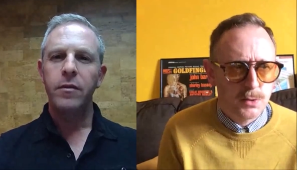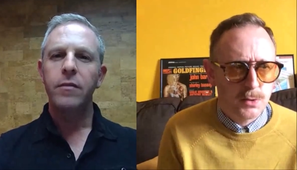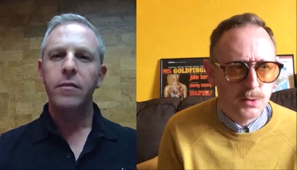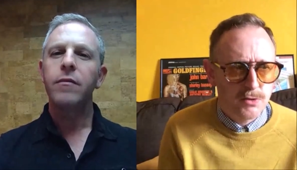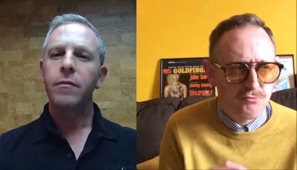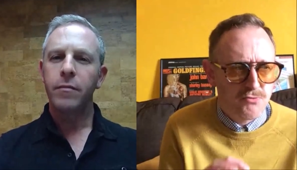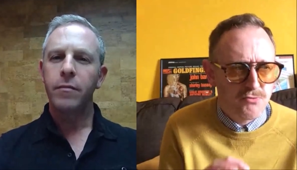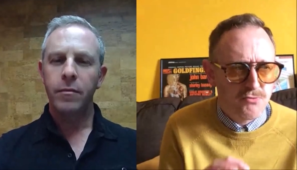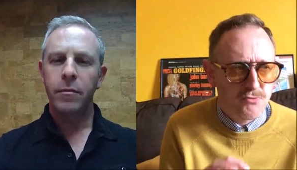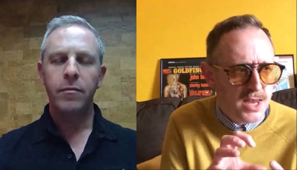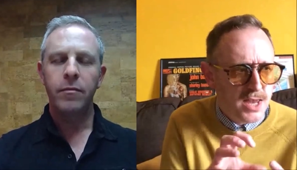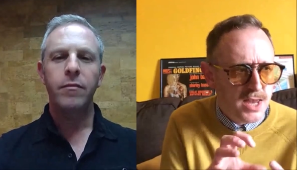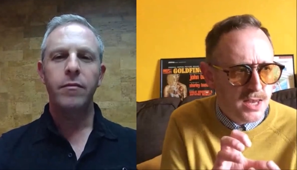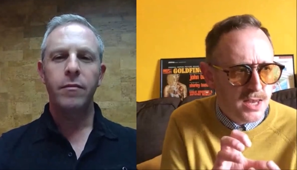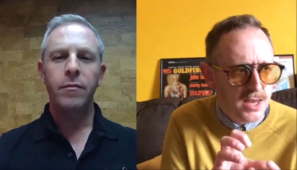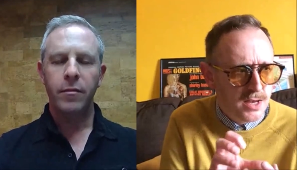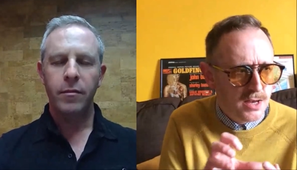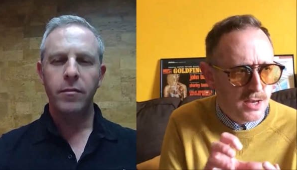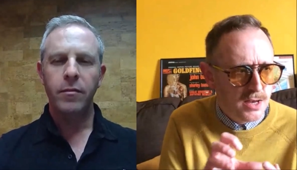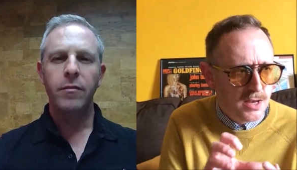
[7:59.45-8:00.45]
Speaker 1: I want to
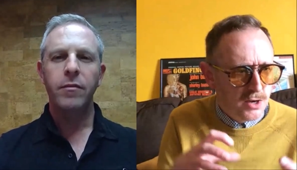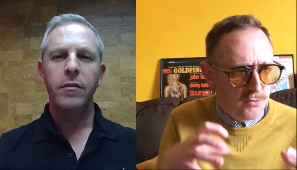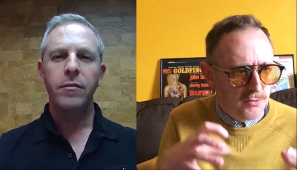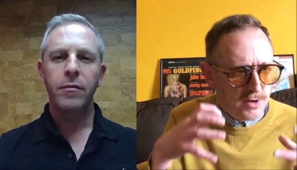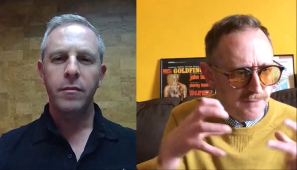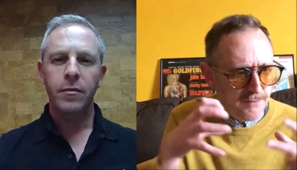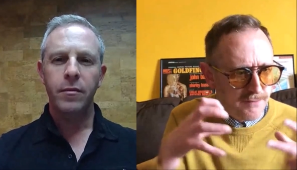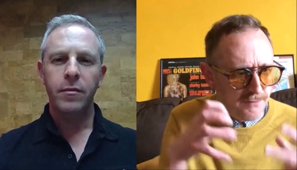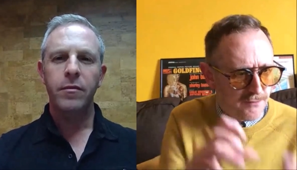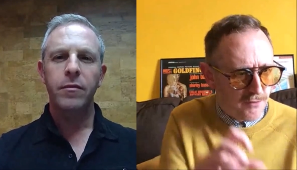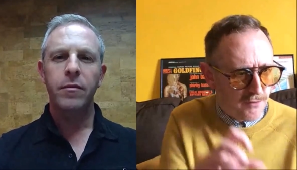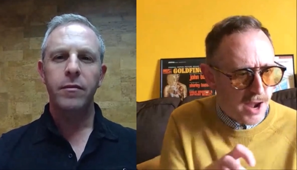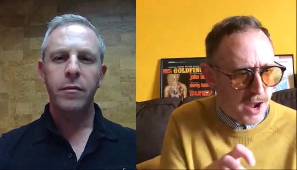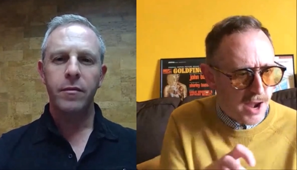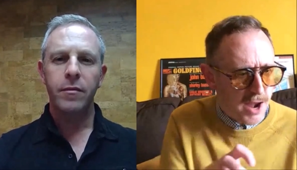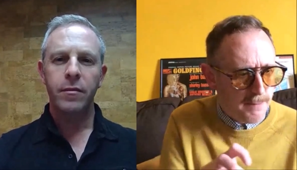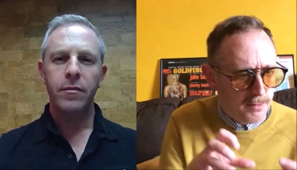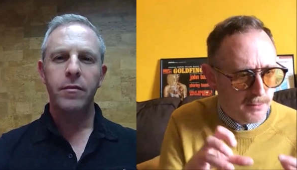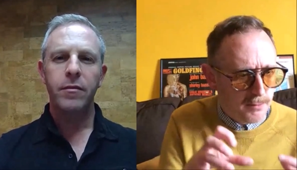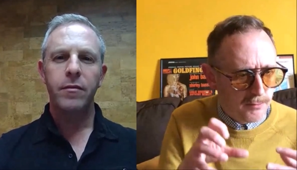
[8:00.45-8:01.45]
re
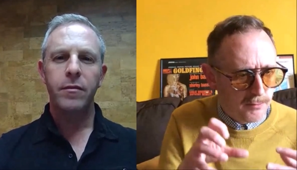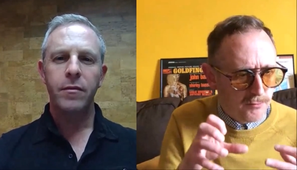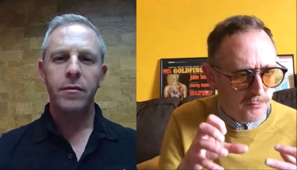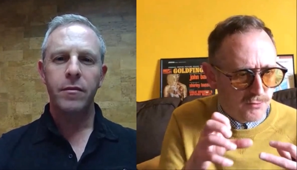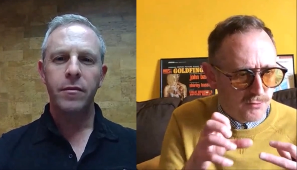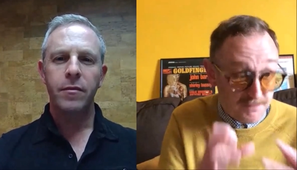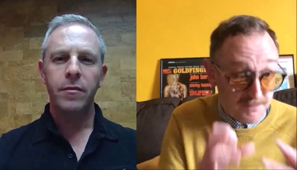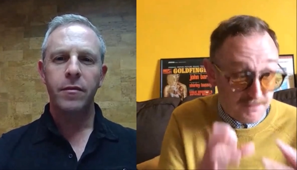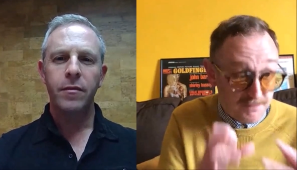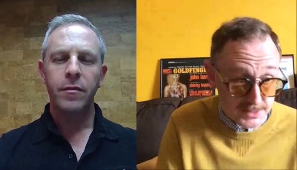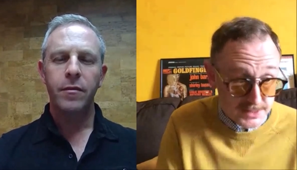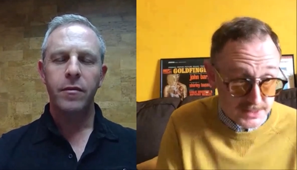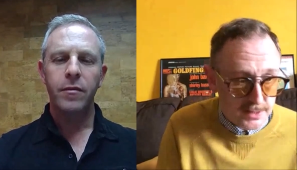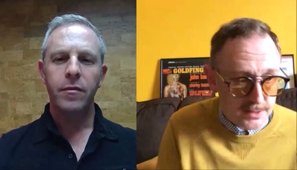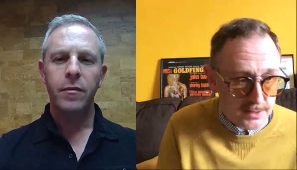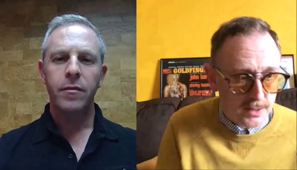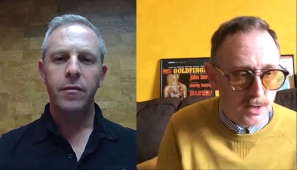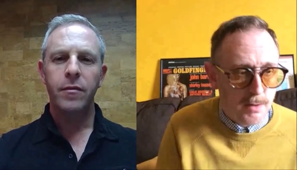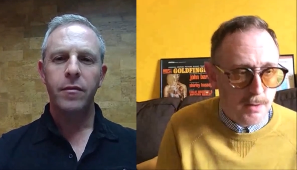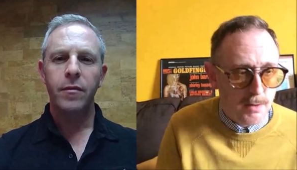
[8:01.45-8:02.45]
reframe them,
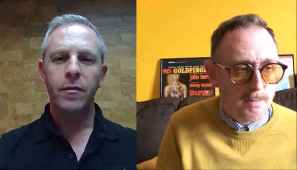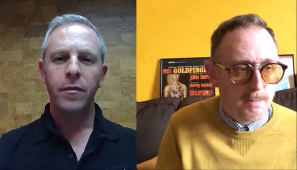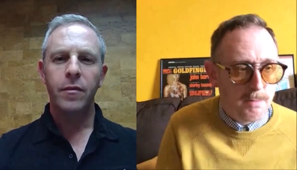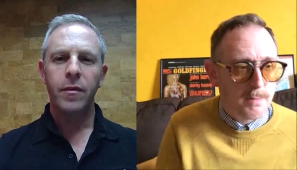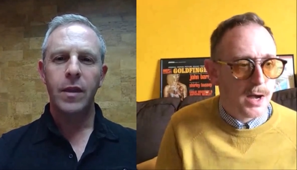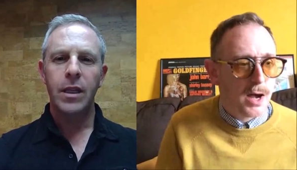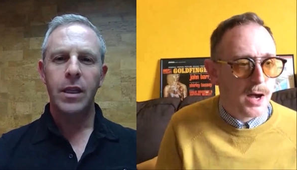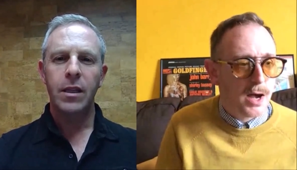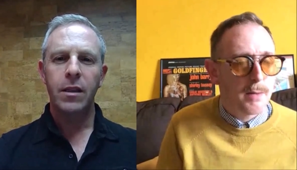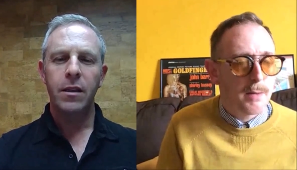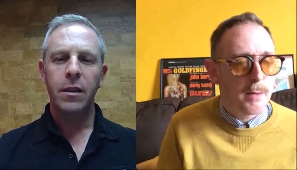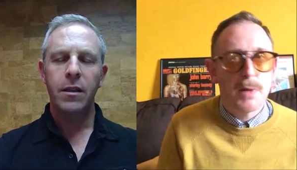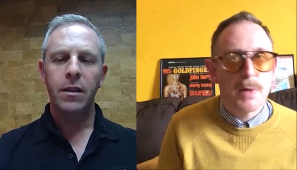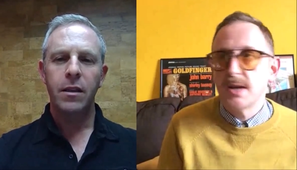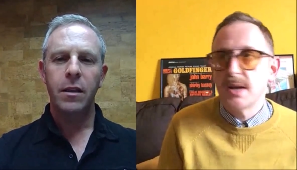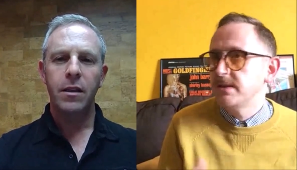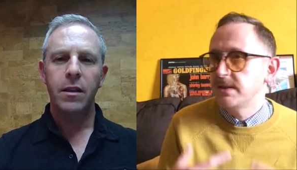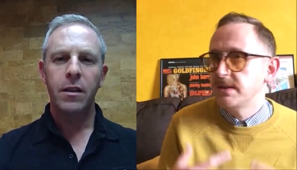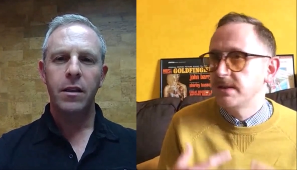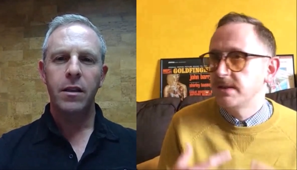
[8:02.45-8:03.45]
revisit them.
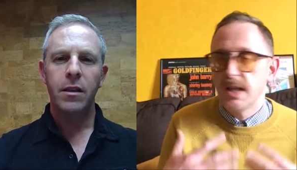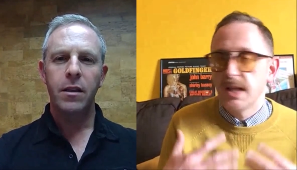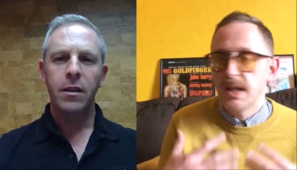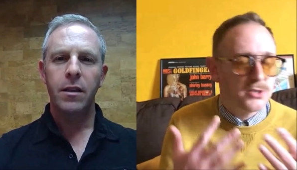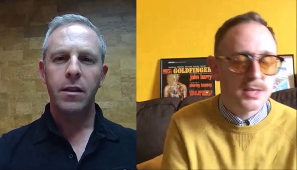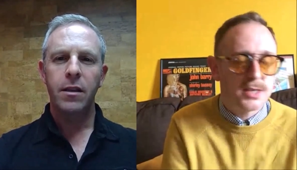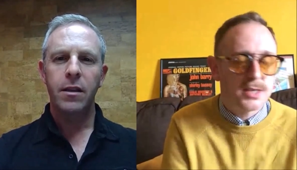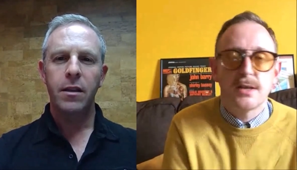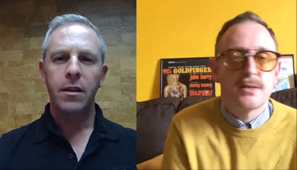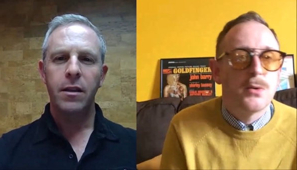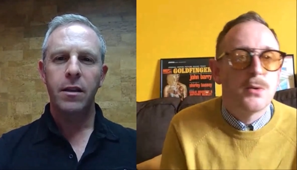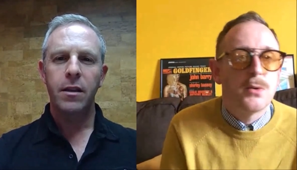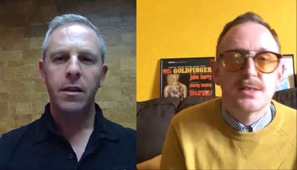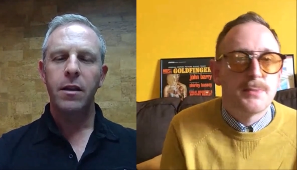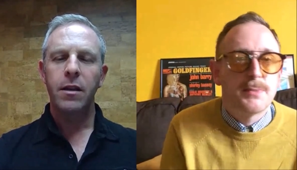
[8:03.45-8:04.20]
Um, I, like you say, I don't